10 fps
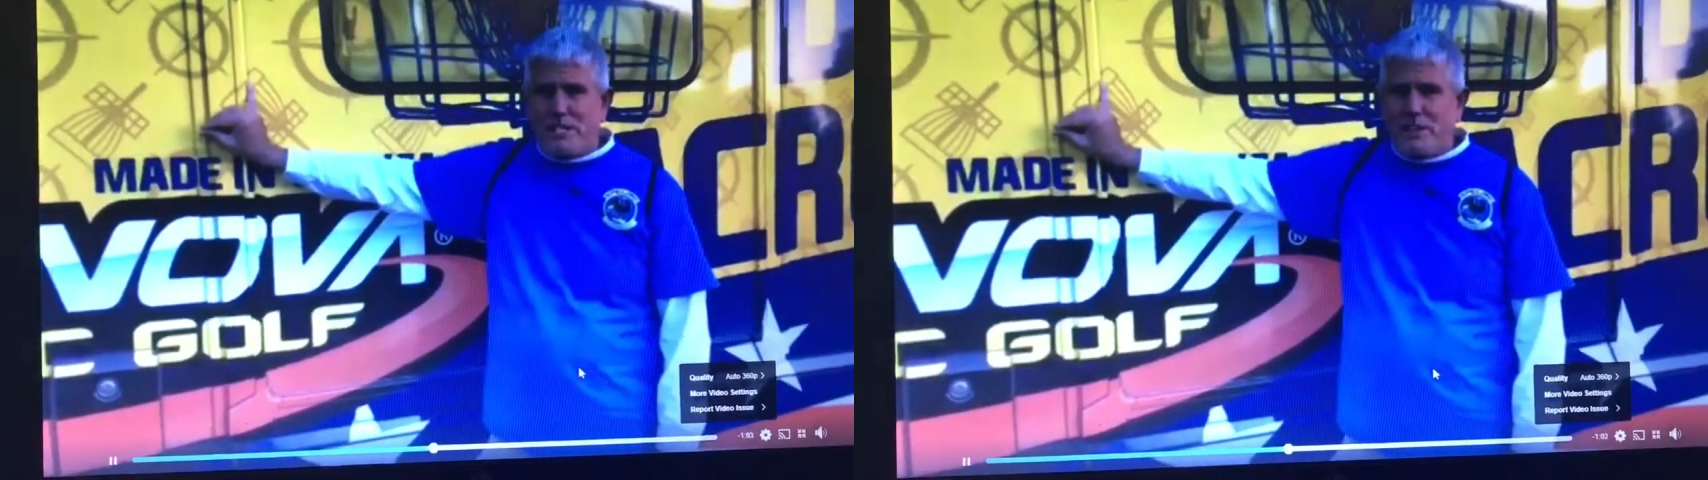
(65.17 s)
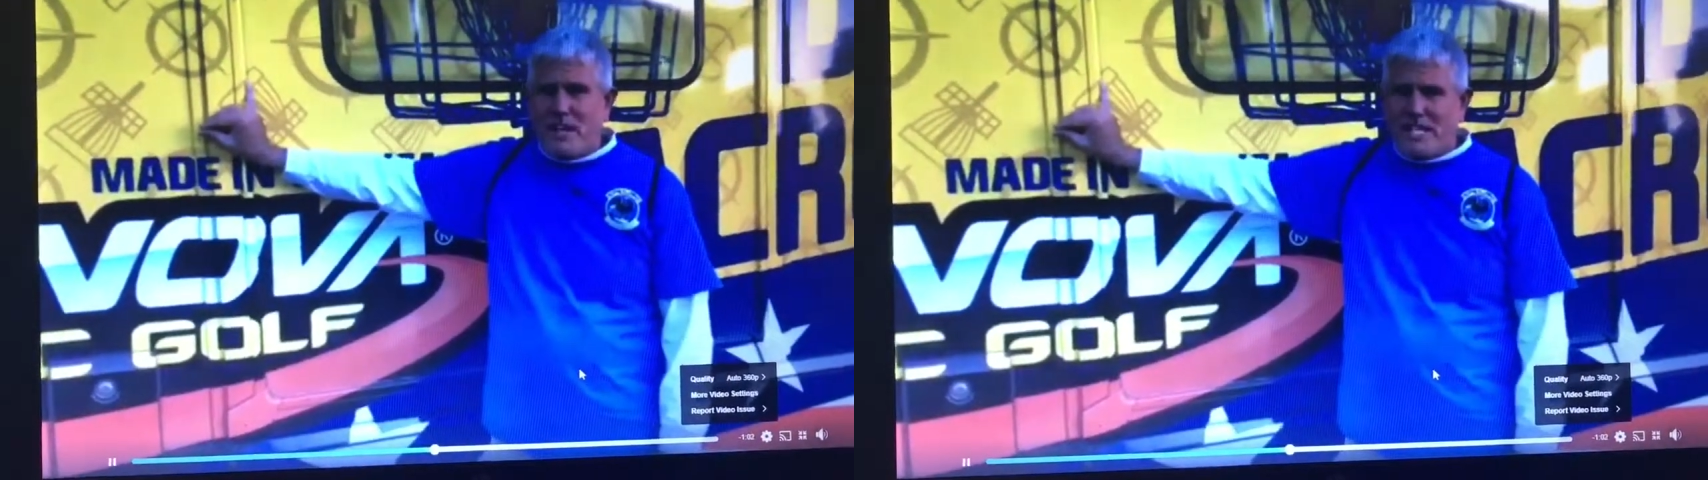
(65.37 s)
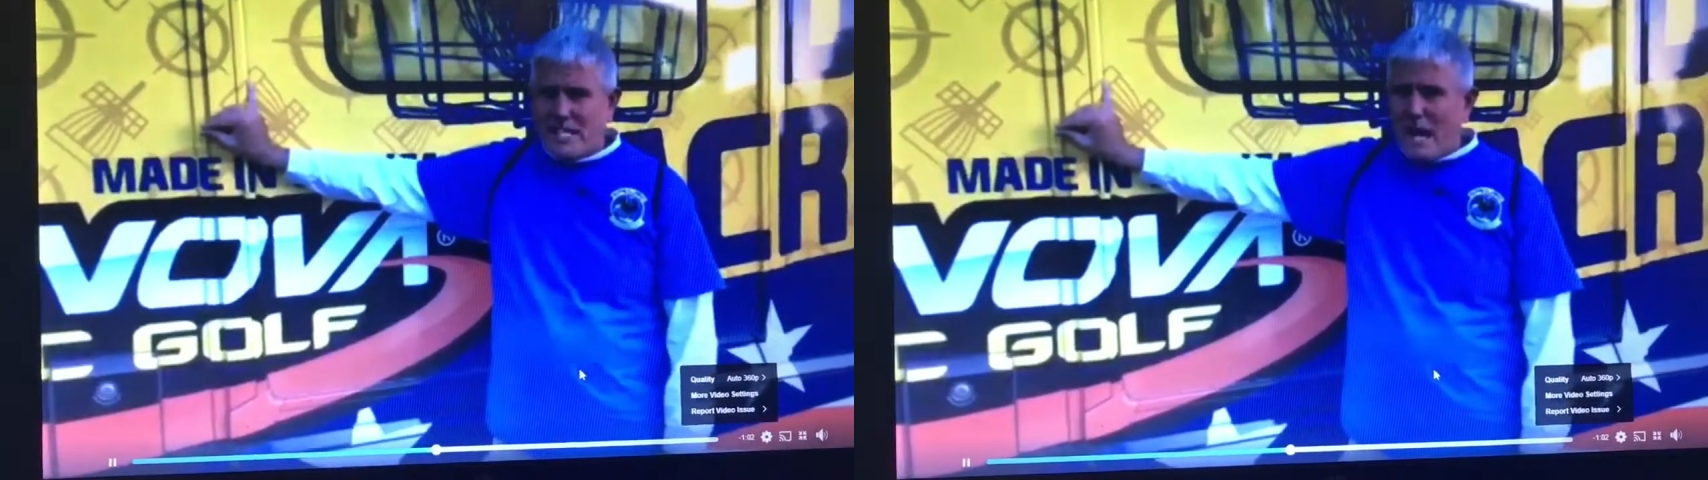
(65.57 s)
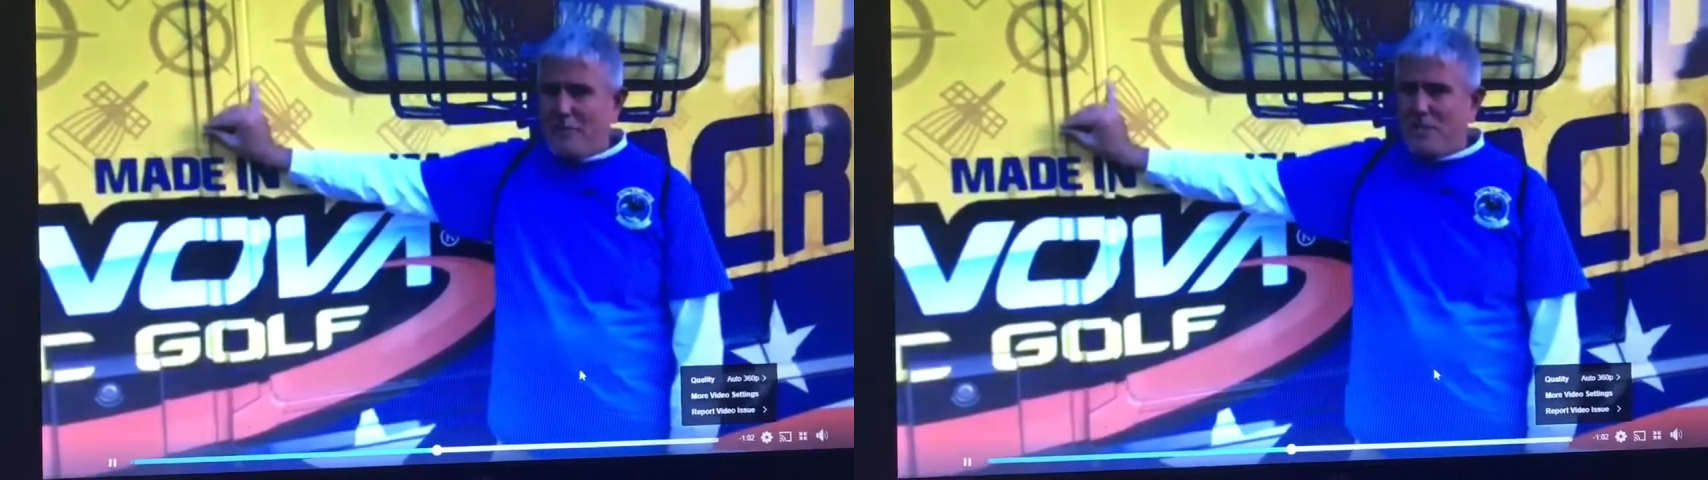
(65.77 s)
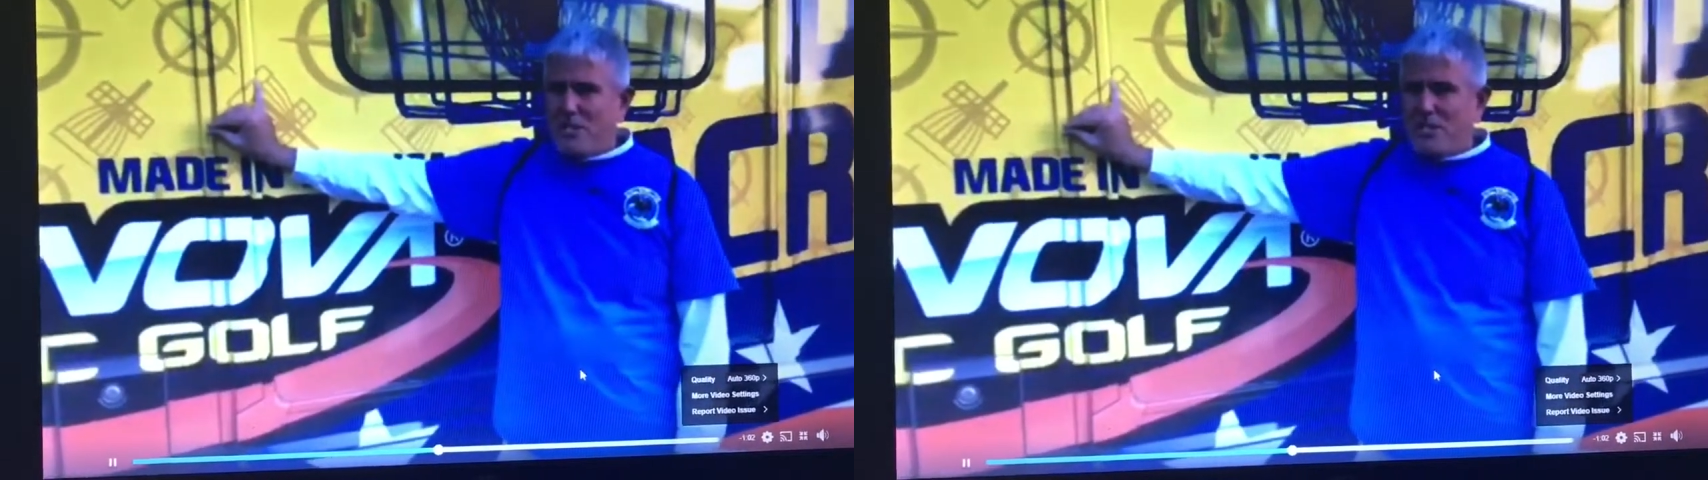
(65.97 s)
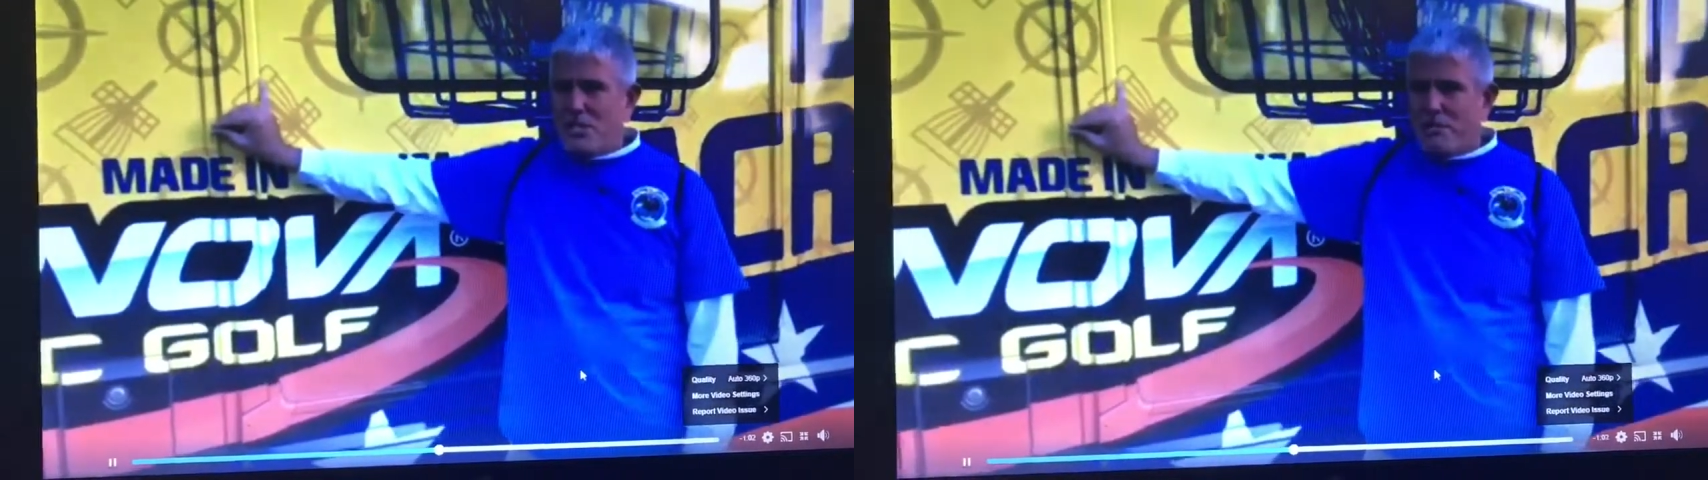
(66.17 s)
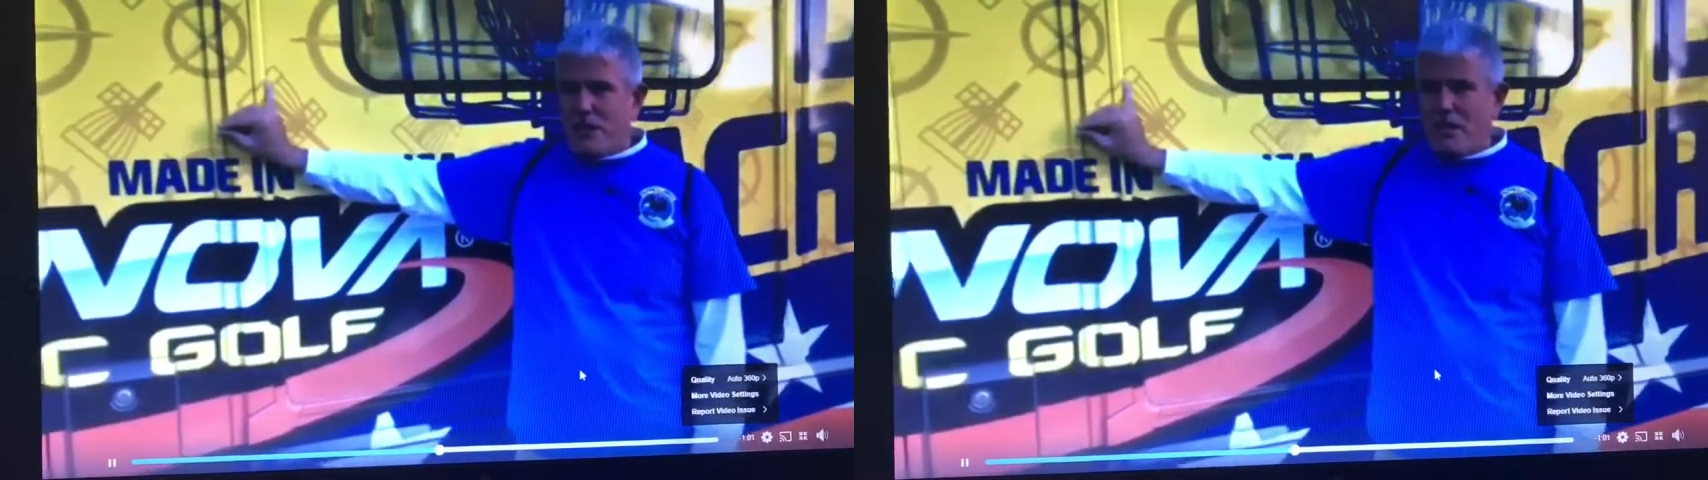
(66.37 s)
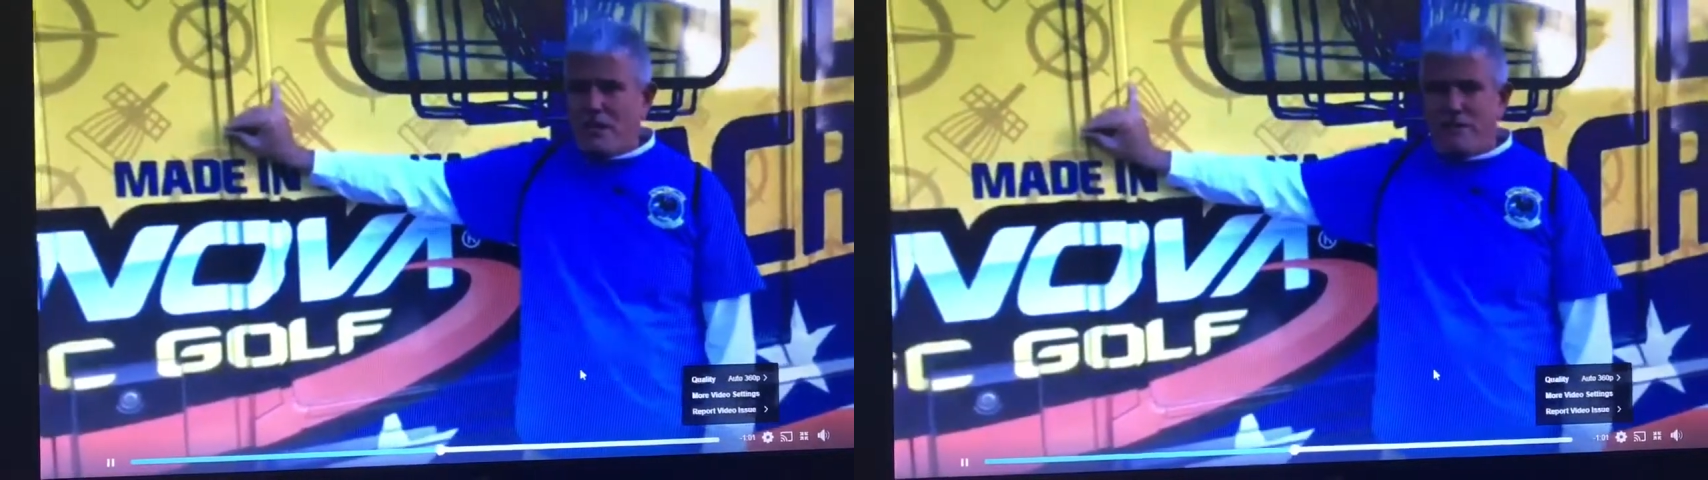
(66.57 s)
So I established the
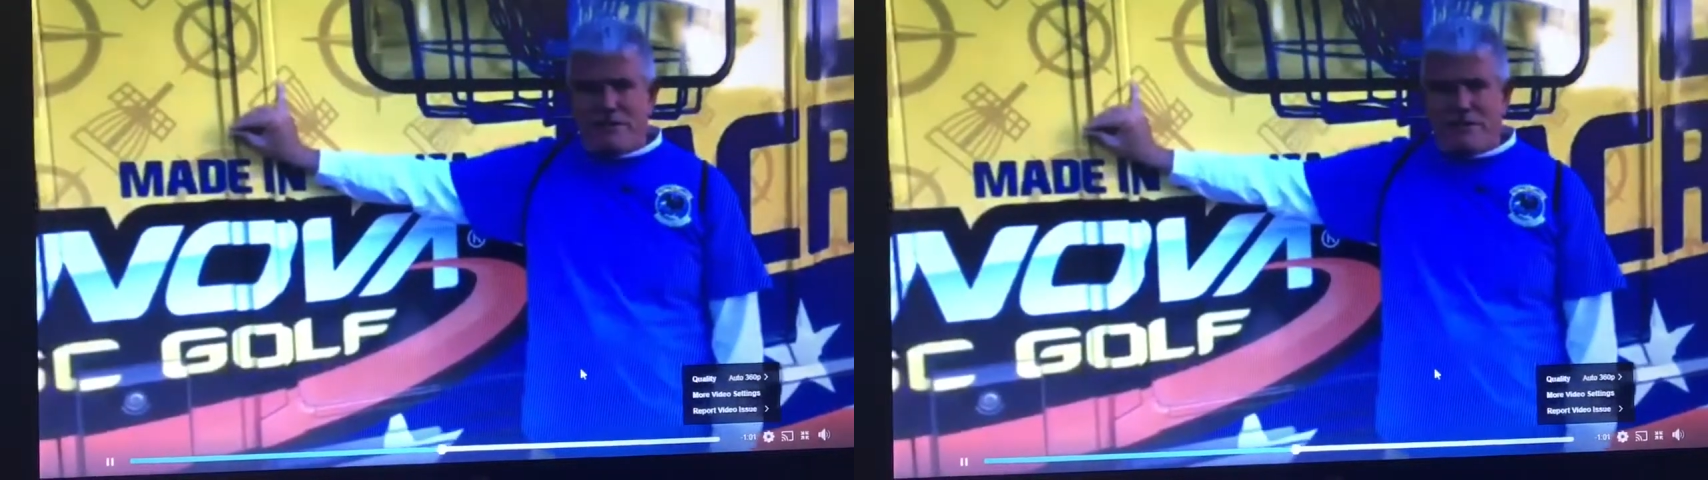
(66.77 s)
mark of